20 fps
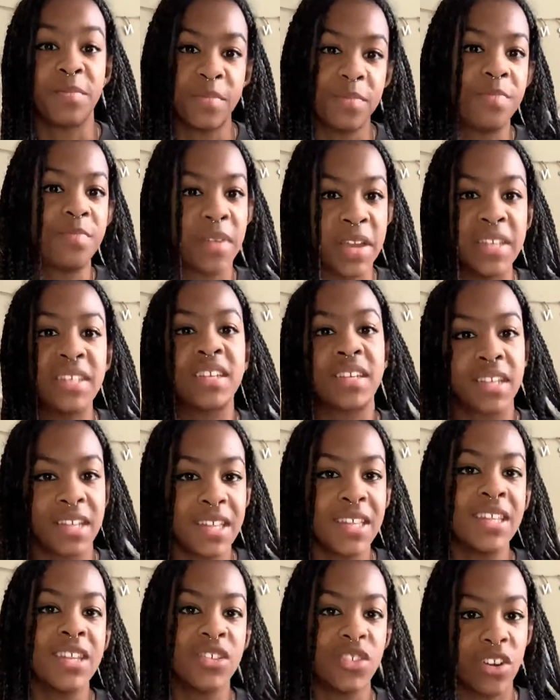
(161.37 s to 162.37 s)
basically
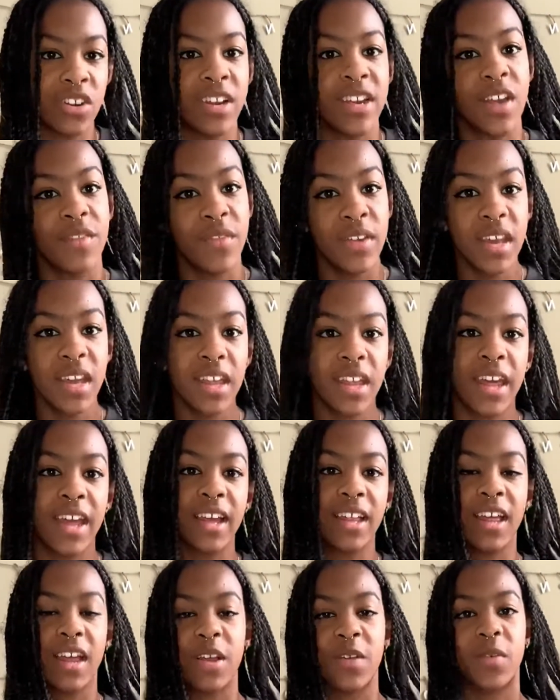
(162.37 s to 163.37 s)
the journey of healing,
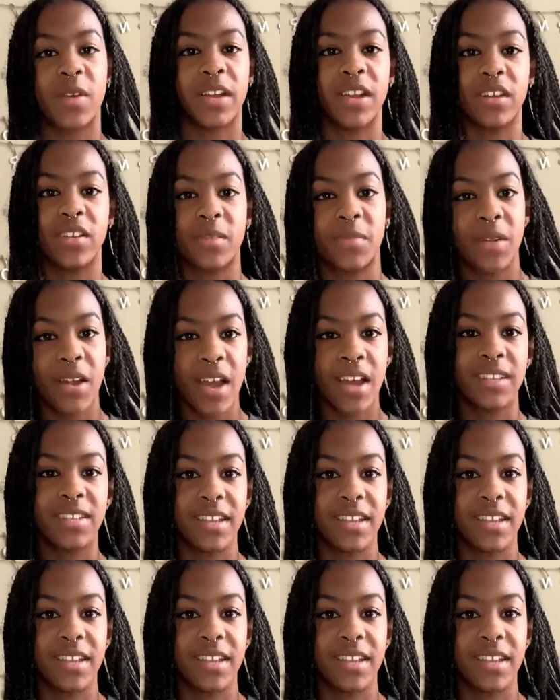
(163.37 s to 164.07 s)
when you're depressed,